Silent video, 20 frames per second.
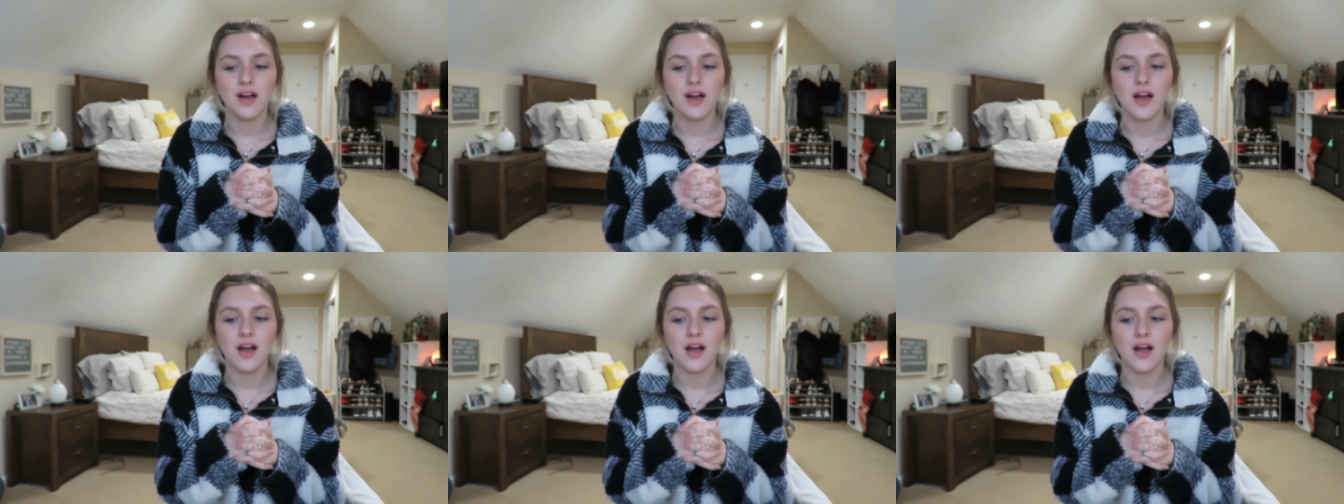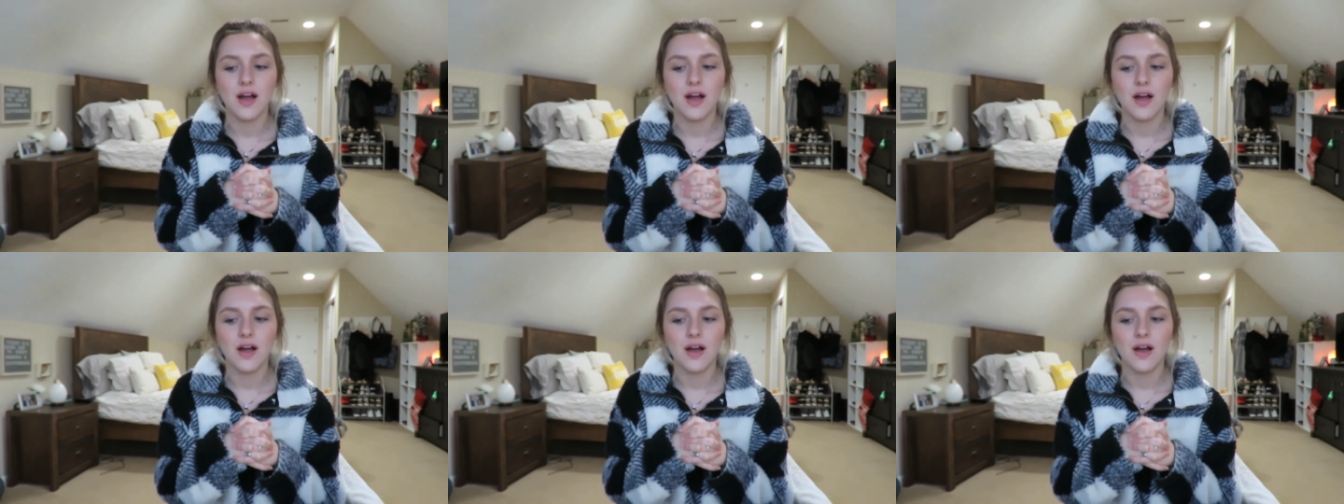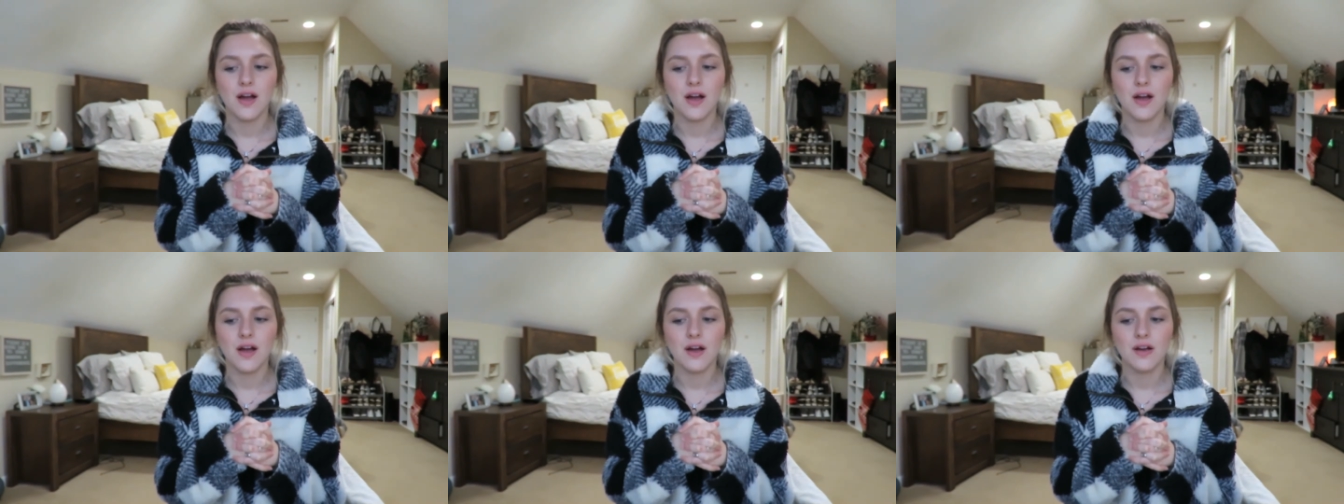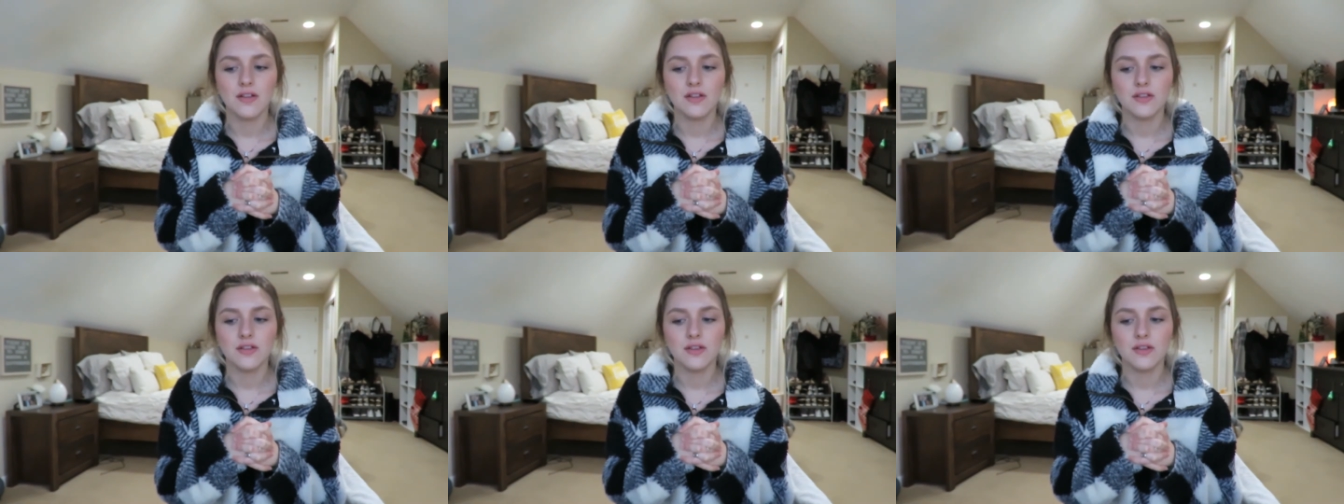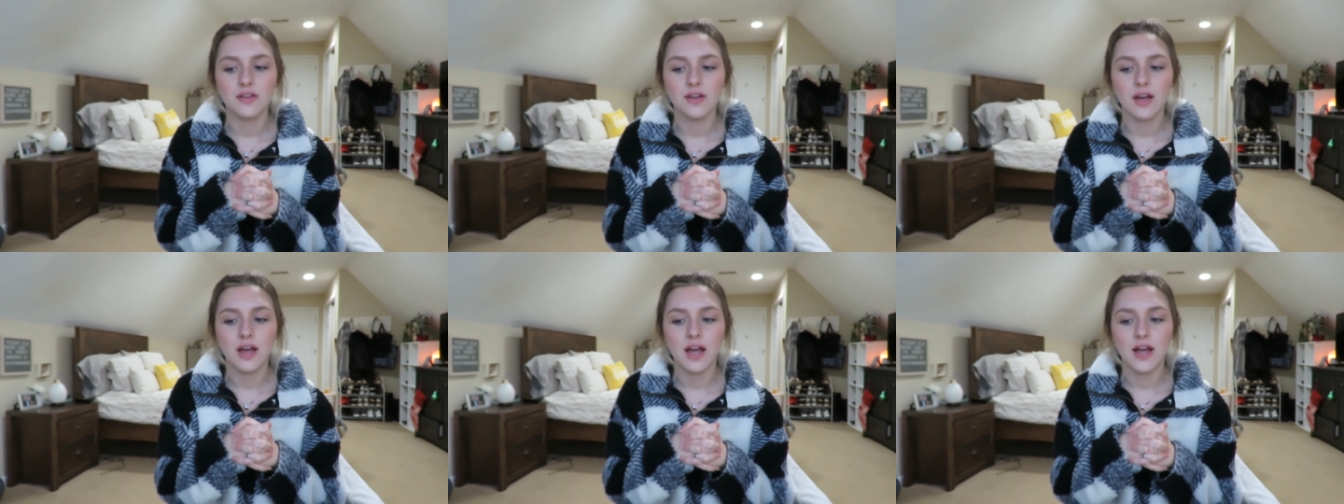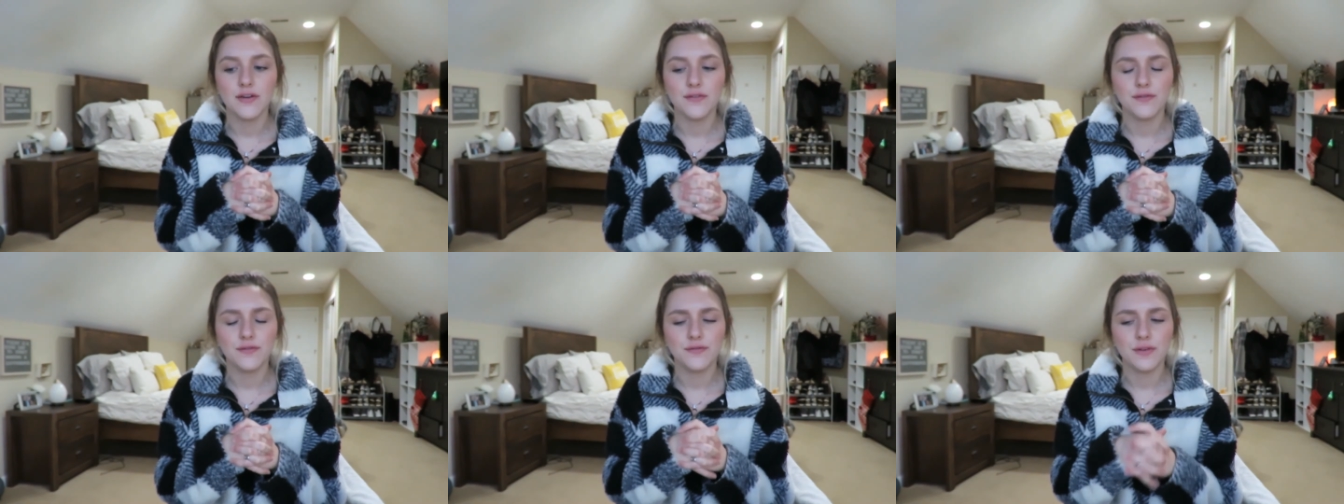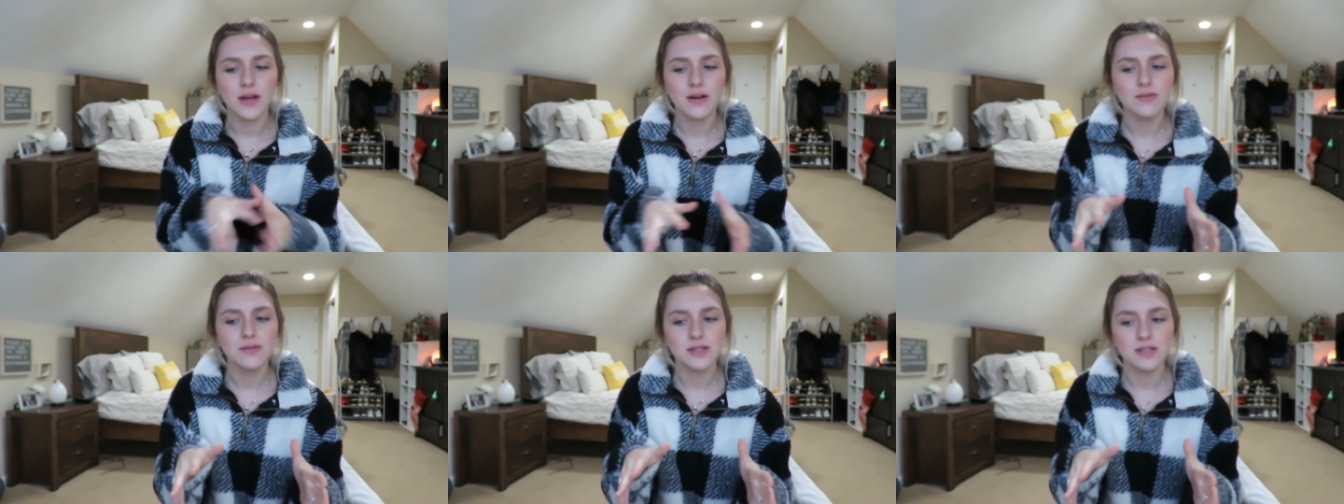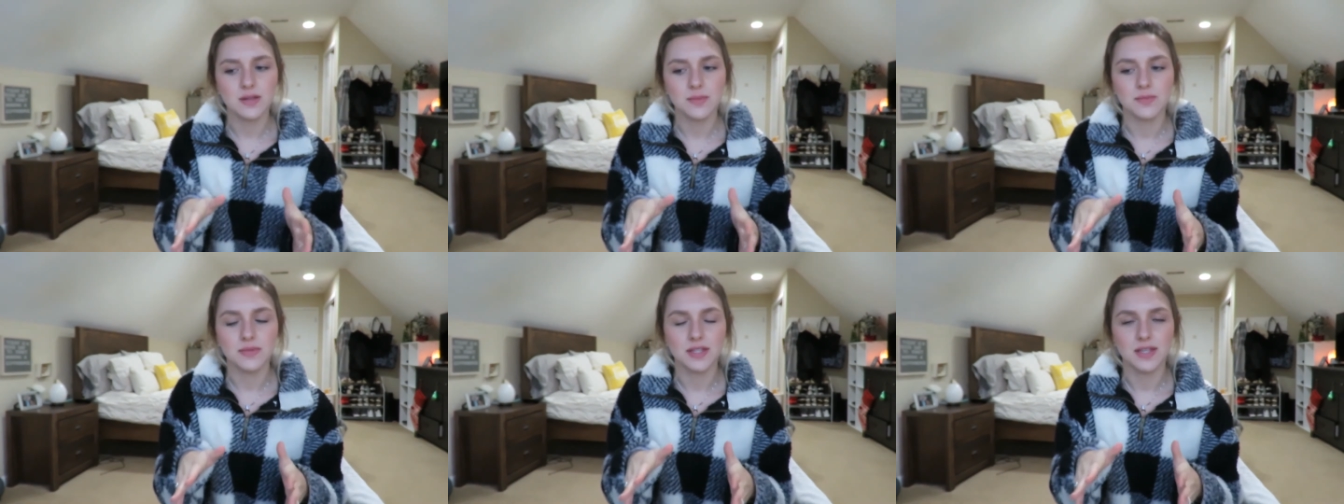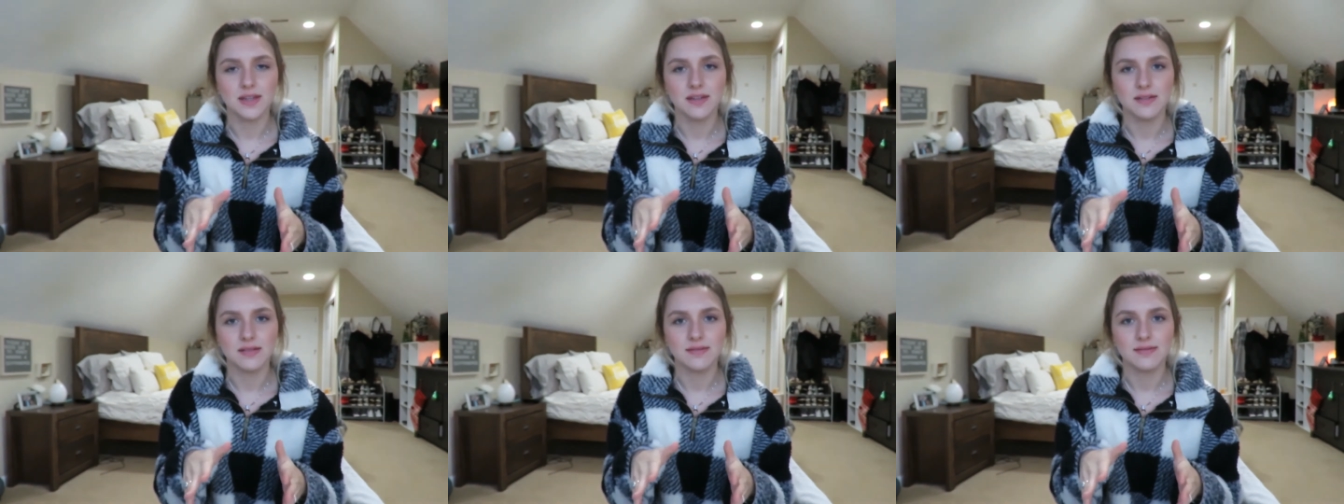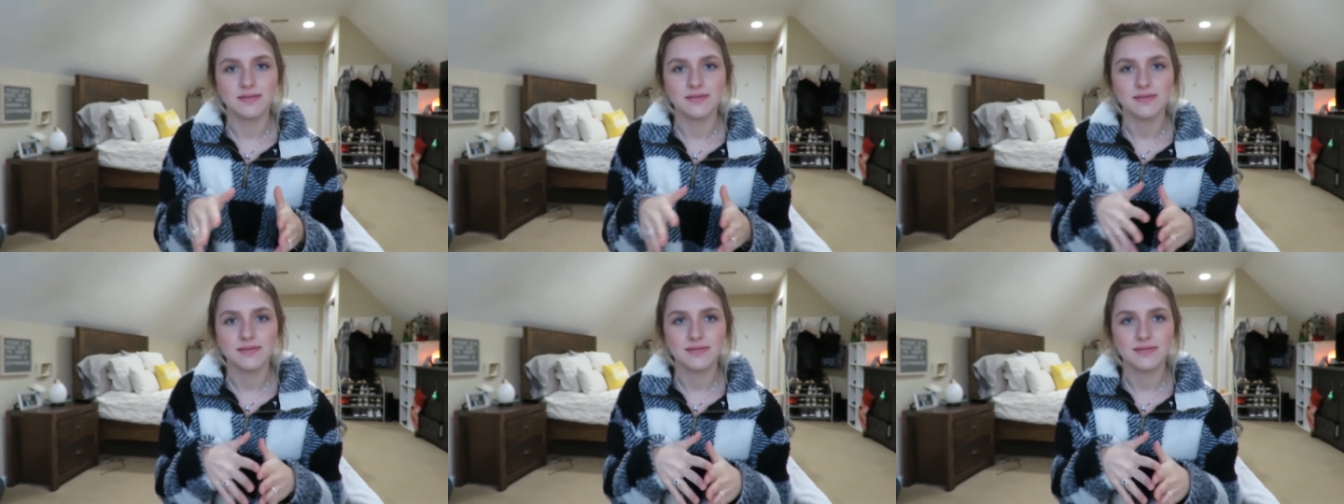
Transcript: uh, I found something.